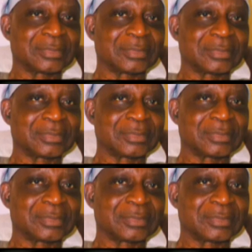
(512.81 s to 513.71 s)

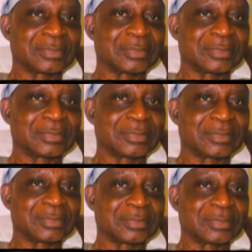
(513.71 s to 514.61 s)

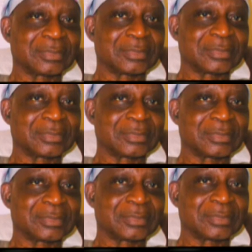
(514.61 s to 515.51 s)

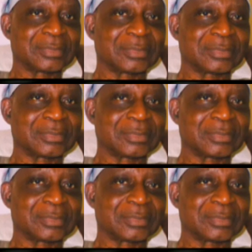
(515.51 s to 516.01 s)
(silent)